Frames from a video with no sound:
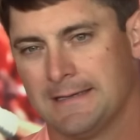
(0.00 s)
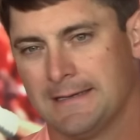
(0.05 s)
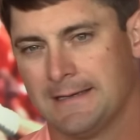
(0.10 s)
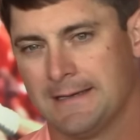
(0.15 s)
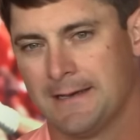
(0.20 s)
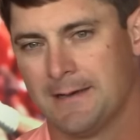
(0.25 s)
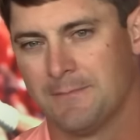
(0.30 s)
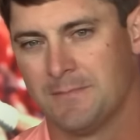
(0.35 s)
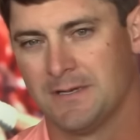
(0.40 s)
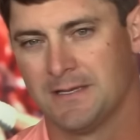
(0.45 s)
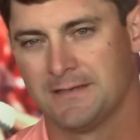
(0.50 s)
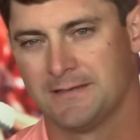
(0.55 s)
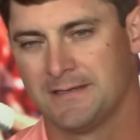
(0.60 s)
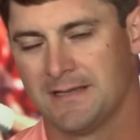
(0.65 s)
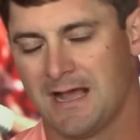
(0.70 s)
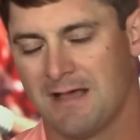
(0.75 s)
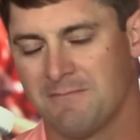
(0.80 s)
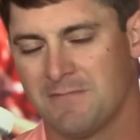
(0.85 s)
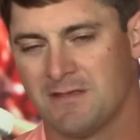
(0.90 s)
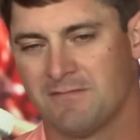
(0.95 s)
Um, but
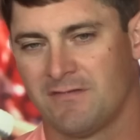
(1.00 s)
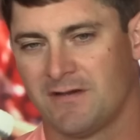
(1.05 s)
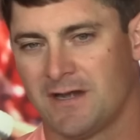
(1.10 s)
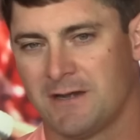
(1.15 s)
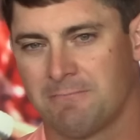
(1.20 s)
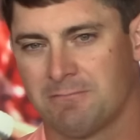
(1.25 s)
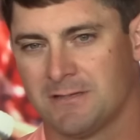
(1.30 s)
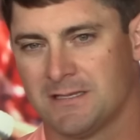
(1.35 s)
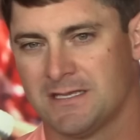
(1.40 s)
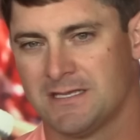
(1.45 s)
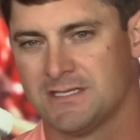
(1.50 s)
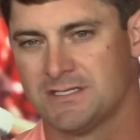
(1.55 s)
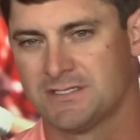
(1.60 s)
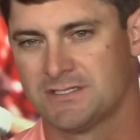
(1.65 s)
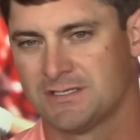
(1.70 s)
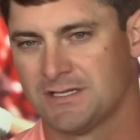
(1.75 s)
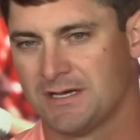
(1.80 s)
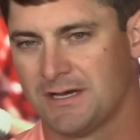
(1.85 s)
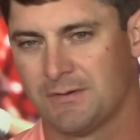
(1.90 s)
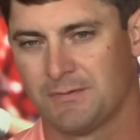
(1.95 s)
yeah, I've been very
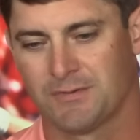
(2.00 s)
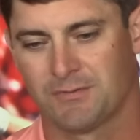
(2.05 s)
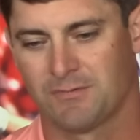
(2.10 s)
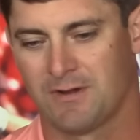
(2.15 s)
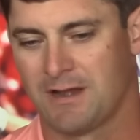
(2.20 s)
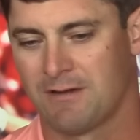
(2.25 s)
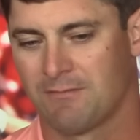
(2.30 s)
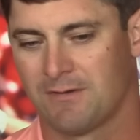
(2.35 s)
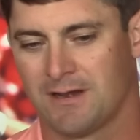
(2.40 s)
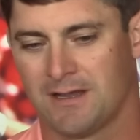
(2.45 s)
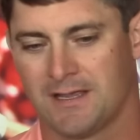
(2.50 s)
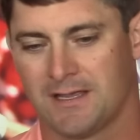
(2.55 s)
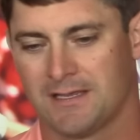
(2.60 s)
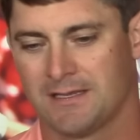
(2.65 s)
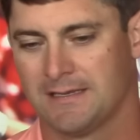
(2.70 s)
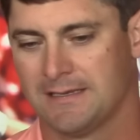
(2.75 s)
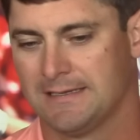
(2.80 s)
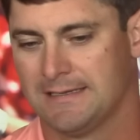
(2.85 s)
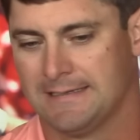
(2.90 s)
pleased uh, with Ray Ray,